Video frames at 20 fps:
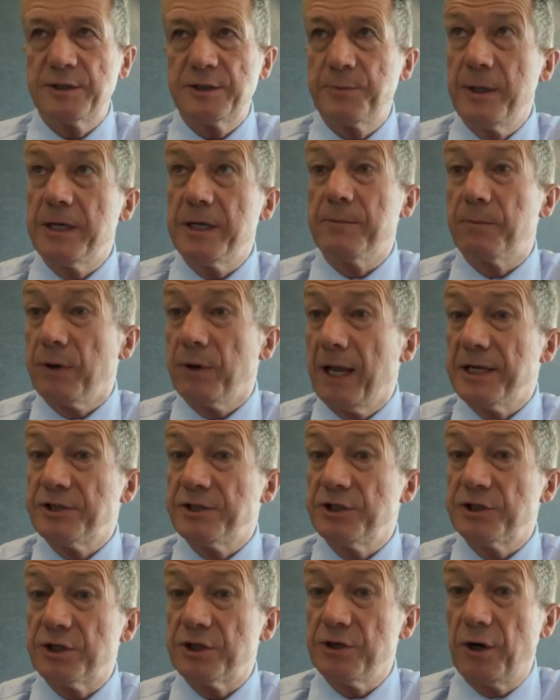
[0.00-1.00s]
that's been in
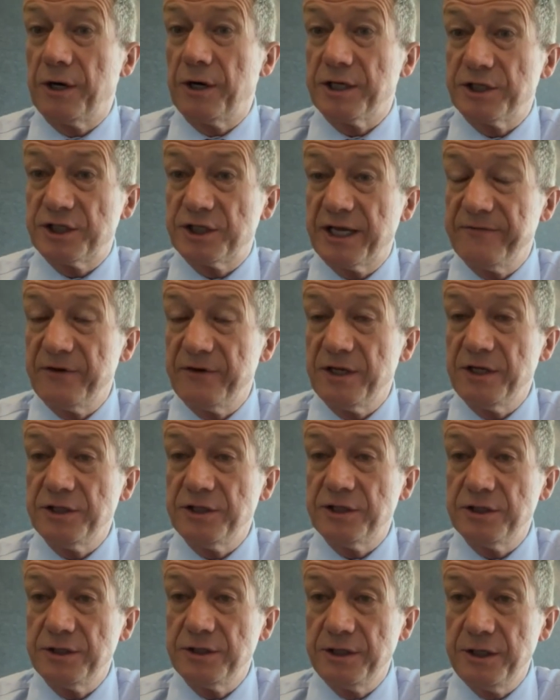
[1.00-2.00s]
place since the
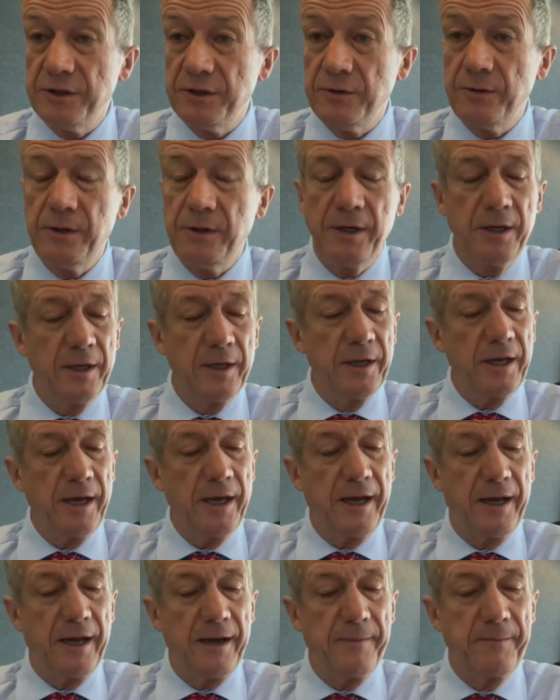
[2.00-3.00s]
1970s, Neil,
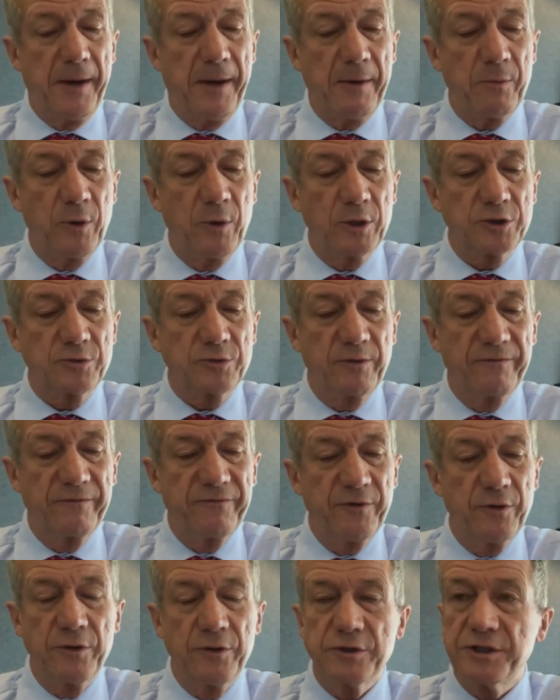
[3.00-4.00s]
but was
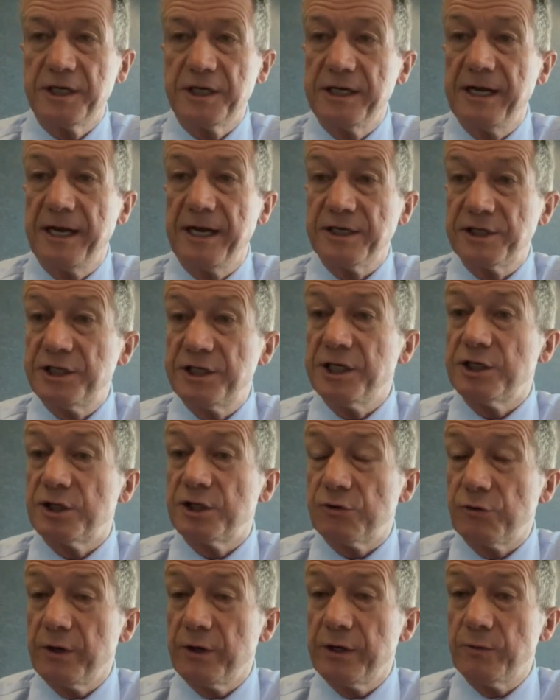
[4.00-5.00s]
reversed in a
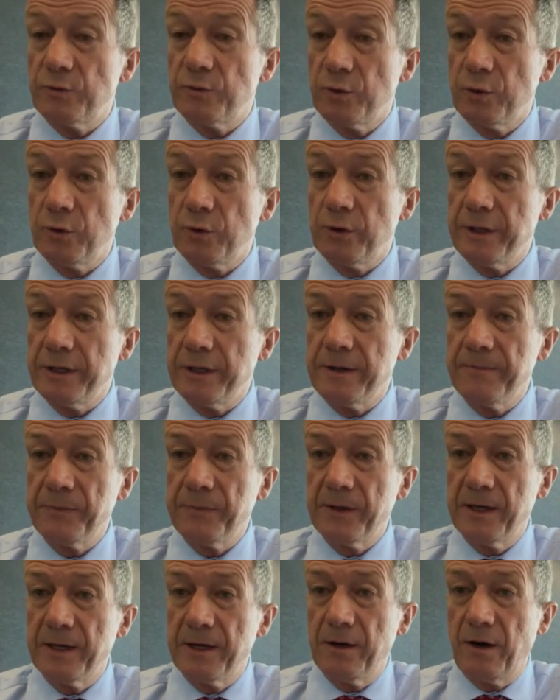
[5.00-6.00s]
6 3
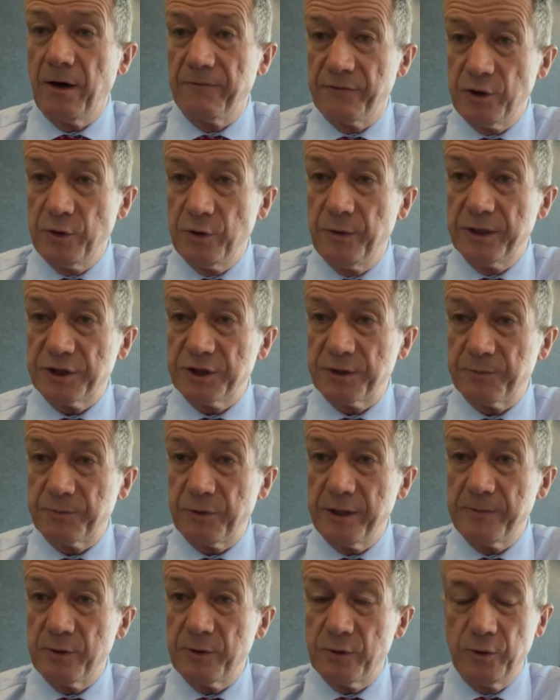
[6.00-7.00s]
ruling of the US
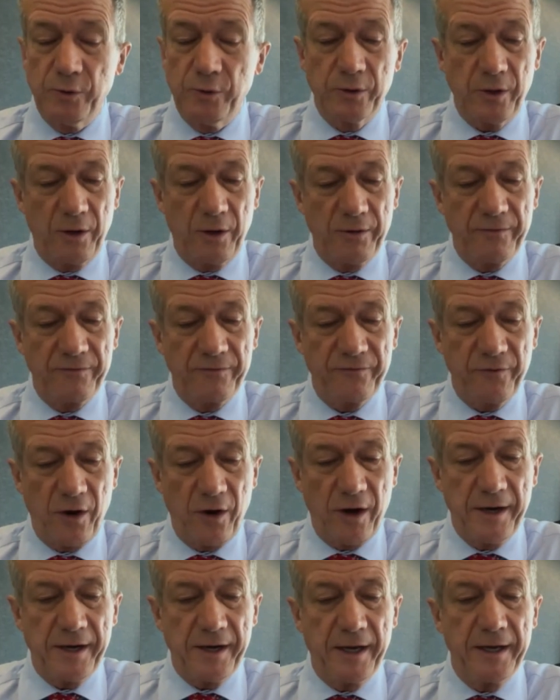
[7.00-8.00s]
Supreme Court on
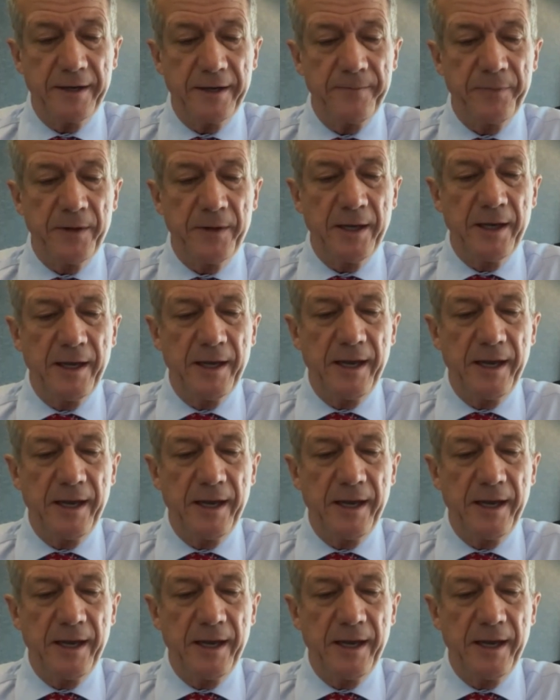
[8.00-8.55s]
Friday.